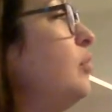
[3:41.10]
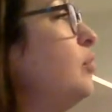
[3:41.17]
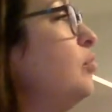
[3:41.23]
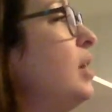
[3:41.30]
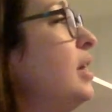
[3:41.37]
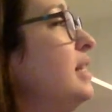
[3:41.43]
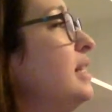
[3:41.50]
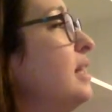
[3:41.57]

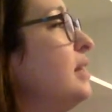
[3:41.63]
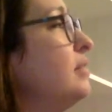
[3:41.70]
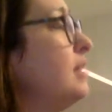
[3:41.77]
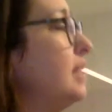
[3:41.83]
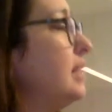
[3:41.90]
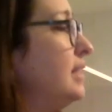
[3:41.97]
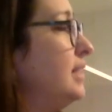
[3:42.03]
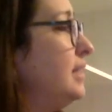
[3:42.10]
right down
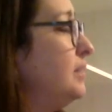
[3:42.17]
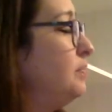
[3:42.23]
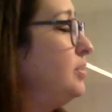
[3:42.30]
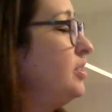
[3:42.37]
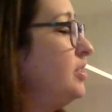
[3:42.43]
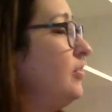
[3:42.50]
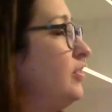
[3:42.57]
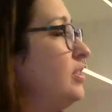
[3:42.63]
to the
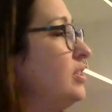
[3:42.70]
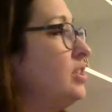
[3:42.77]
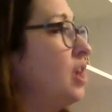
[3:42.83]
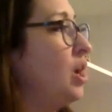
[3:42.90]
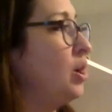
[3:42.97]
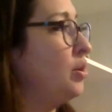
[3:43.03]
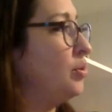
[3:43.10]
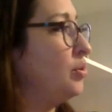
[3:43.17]
tips of his
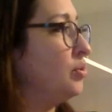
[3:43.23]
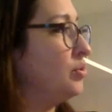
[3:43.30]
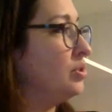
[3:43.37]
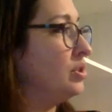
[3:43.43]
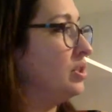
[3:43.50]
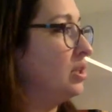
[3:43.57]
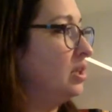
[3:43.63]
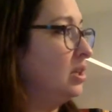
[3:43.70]

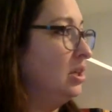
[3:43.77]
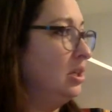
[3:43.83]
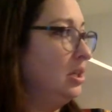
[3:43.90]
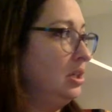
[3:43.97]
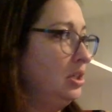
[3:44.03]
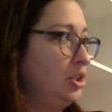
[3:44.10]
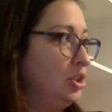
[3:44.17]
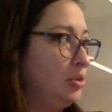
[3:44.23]
toes.
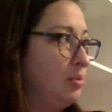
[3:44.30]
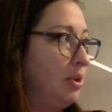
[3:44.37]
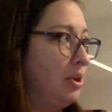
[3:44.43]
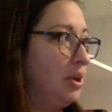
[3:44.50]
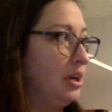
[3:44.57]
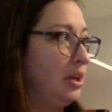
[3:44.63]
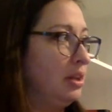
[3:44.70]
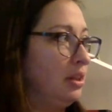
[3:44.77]

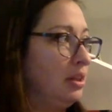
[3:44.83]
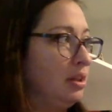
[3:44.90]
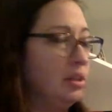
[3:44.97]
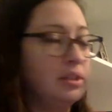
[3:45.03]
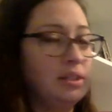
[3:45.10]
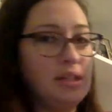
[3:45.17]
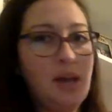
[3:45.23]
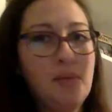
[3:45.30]
Jabari
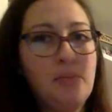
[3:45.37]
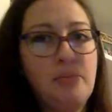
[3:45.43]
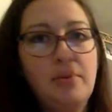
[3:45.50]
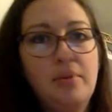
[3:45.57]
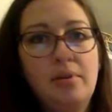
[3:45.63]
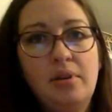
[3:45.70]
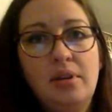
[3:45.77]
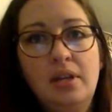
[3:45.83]
looked up
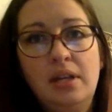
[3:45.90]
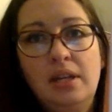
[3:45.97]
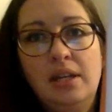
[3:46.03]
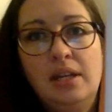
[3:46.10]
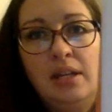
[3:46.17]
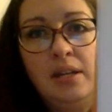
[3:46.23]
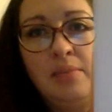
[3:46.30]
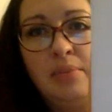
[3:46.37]

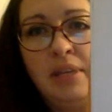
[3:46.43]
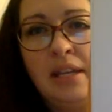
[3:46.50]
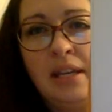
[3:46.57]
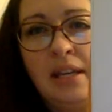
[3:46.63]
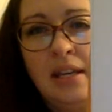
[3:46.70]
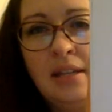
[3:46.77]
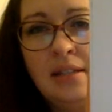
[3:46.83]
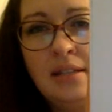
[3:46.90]
and he
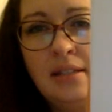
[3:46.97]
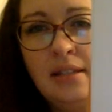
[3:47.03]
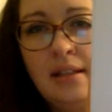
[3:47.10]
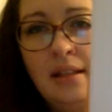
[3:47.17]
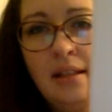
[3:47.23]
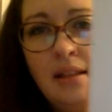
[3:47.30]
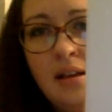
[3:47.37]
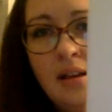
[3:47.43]
began to
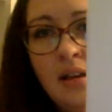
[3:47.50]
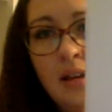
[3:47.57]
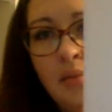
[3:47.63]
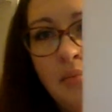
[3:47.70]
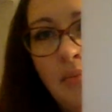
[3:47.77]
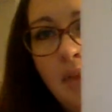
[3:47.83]
climb